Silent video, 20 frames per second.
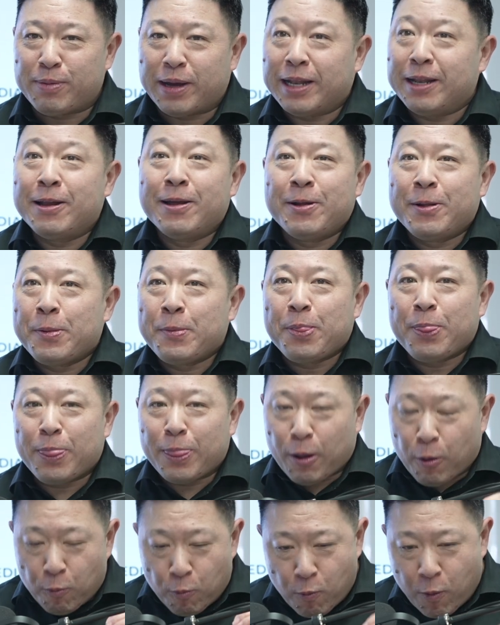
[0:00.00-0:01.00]
But
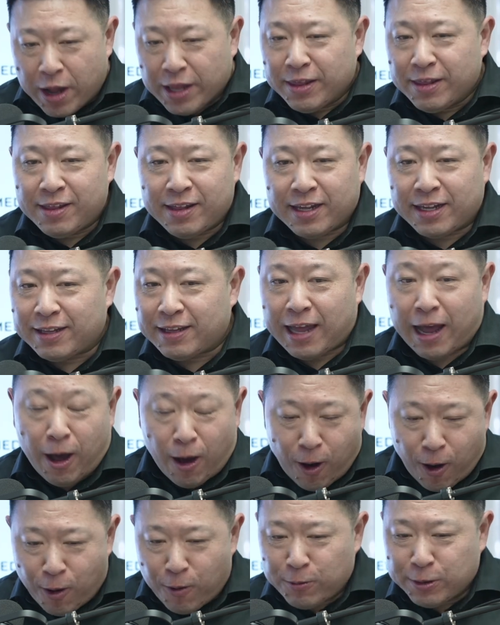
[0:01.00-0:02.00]
the one thing
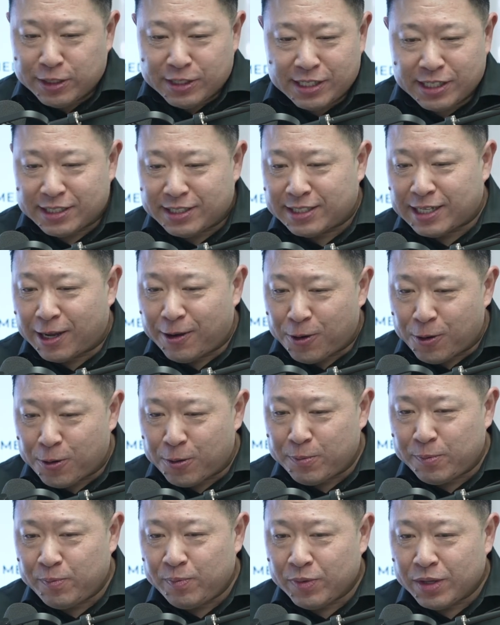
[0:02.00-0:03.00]
that always hits at
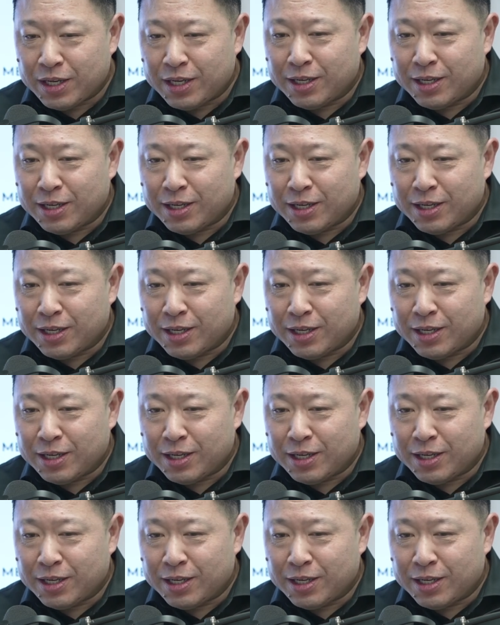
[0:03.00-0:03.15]
home,